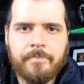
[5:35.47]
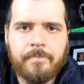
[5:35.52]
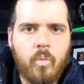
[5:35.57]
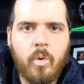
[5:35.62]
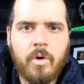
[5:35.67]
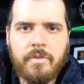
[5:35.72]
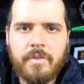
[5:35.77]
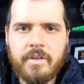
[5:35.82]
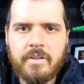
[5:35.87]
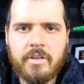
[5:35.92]

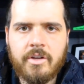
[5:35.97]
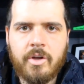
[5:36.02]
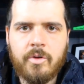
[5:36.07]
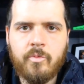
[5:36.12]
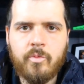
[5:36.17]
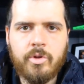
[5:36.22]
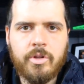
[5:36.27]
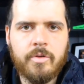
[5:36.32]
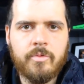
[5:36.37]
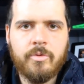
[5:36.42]
One thing that
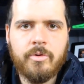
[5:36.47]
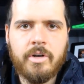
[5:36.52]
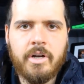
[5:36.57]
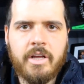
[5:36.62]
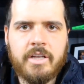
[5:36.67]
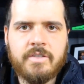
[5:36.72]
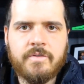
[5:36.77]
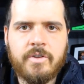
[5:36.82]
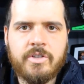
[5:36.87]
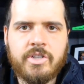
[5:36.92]
can really ruin an
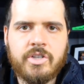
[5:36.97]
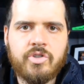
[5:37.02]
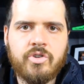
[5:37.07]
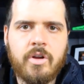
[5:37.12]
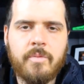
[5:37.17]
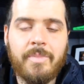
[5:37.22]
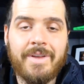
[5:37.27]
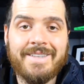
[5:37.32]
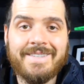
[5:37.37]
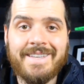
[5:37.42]
ice fishing
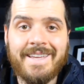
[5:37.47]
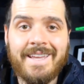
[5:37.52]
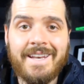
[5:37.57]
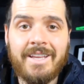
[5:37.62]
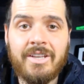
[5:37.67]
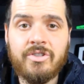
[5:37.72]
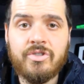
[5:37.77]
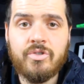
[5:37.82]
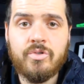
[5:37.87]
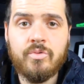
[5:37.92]
trip is
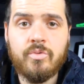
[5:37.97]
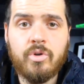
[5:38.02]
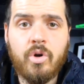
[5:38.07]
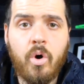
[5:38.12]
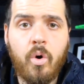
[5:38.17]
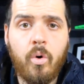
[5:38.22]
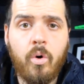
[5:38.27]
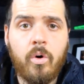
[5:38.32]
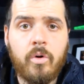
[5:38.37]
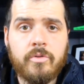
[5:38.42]
getting too
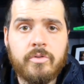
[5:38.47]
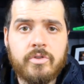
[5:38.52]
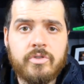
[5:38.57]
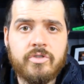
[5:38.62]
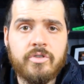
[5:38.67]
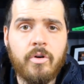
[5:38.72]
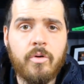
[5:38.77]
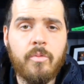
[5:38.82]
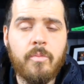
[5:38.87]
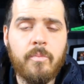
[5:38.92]
cold.
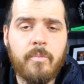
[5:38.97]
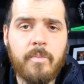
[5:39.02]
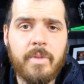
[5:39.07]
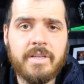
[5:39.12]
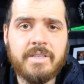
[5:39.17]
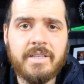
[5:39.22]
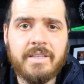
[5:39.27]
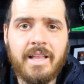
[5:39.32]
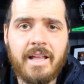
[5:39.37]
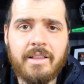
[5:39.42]
So
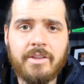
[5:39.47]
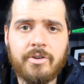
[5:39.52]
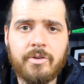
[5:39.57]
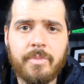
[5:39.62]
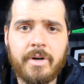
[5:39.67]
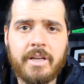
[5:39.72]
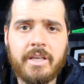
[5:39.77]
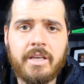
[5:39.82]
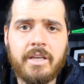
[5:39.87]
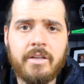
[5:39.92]
mixing that little
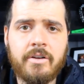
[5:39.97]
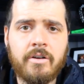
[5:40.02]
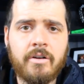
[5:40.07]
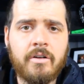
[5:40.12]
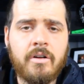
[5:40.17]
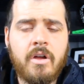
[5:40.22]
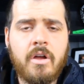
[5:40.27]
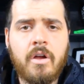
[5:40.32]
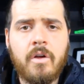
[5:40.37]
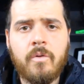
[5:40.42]
buddy
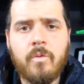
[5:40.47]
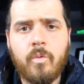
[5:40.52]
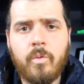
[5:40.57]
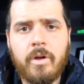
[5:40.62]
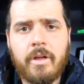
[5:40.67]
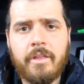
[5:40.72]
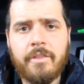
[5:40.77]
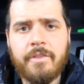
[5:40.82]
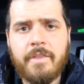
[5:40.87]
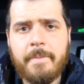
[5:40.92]
heater
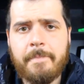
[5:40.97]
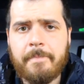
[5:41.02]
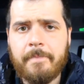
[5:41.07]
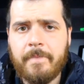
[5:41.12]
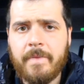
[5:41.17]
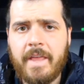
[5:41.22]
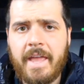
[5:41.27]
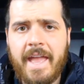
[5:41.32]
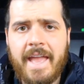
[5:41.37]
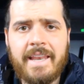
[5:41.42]
with
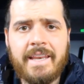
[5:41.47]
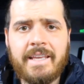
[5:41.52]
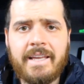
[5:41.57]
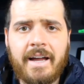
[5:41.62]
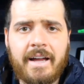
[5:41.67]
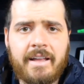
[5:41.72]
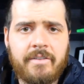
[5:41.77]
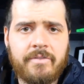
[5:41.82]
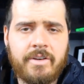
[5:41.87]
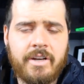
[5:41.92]
any
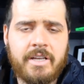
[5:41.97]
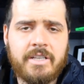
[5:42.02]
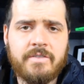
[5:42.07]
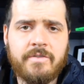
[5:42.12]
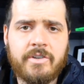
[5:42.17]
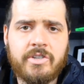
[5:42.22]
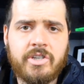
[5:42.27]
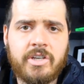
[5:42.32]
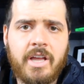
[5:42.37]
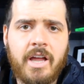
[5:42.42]
kind of an ice
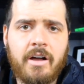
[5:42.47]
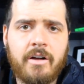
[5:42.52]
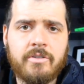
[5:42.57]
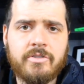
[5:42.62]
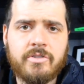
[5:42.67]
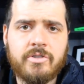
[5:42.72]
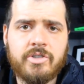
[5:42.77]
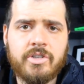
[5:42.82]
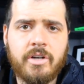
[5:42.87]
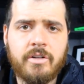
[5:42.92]
fishing
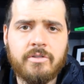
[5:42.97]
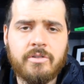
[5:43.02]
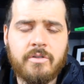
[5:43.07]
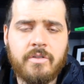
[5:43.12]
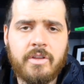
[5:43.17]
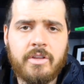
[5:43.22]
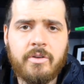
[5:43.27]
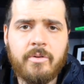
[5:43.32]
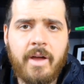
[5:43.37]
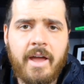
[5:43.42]
house or shelter
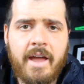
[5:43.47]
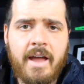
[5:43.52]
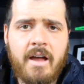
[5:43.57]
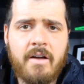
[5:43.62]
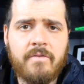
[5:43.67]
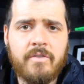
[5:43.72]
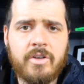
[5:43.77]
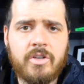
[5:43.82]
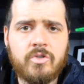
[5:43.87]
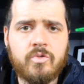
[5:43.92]
that you
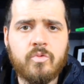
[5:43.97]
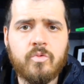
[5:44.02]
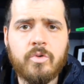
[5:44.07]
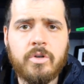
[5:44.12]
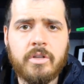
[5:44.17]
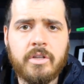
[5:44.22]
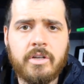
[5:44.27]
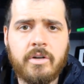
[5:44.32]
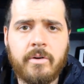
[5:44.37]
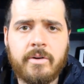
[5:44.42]
have is
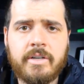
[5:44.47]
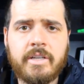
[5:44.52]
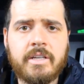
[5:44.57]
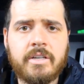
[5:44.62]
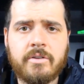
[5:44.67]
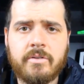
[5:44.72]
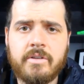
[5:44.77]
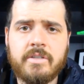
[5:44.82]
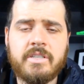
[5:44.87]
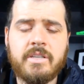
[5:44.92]
really going to
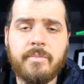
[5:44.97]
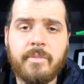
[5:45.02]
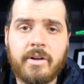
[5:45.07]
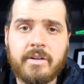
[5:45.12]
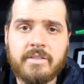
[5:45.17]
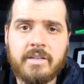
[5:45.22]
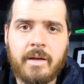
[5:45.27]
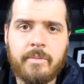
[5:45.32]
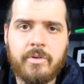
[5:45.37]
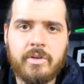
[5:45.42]
increase the amount
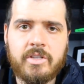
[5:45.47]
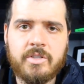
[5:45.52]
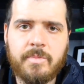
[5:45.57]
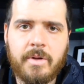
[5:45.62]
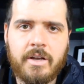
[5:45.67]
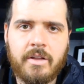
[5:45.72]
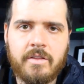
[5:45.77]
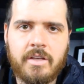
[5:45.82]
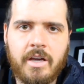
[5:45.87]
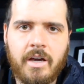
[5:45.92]
of time you can
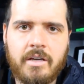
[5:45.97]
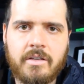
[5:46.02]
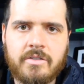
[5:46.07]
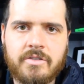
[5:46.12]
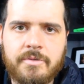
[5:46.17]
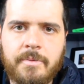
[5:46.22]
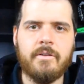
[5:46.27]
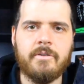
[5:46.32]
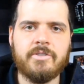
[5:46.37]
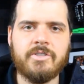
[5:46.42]
spend on the
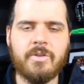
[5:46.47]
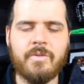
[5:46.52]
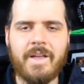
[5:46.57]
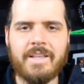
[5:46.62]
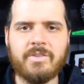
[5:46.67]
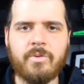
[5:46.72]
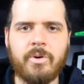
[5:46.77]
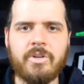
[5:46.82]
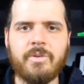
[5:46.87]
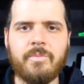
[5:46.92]
ice. So
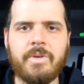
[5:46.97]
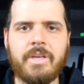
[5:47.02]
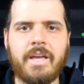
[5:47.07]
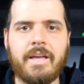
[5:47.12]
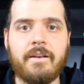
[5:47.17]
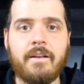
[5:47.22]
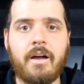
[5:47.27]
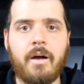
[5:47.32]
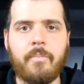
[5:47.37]
that's going to be it.